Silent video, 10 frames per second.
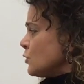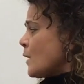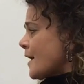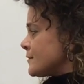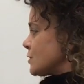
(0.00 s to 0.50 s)

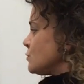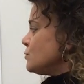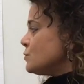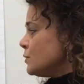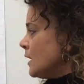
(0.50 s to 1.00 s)
you have
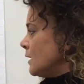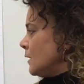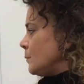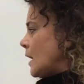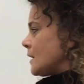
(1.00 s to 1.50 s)
2
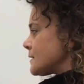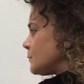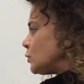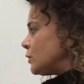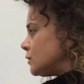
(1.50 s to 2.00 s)

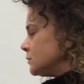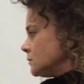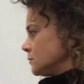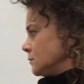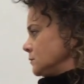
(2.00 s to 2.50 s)
possible
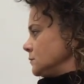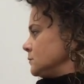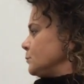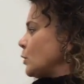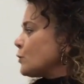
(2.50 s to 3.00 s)

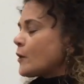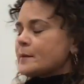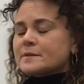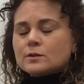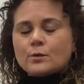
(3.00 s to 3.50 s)

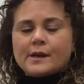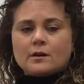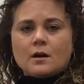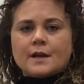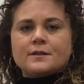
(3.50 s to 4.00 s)
programs
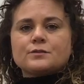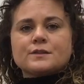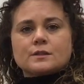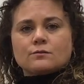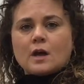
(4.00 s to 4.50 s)
going on, they're
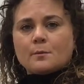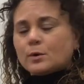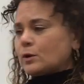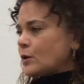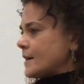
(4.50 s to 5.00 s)
still
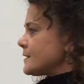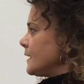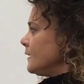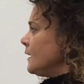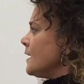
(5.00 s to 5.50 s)
not
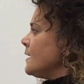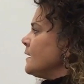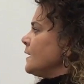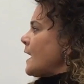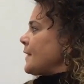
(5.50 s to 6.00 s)
progressing.
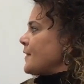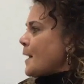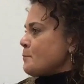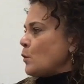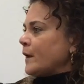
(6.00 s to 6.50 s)
At
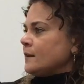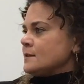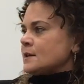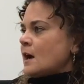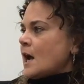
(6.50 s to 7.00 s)
that point
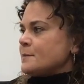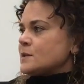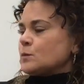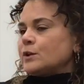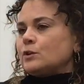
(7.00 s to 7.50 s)
in time
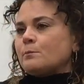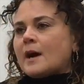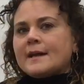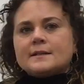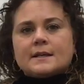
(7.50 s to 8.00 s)
is when you
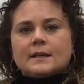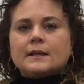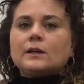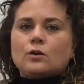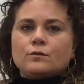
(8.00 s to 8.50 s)
might
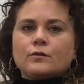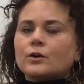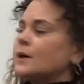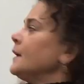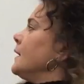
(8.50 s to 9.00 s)
kick it
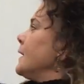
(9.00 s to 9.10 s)
over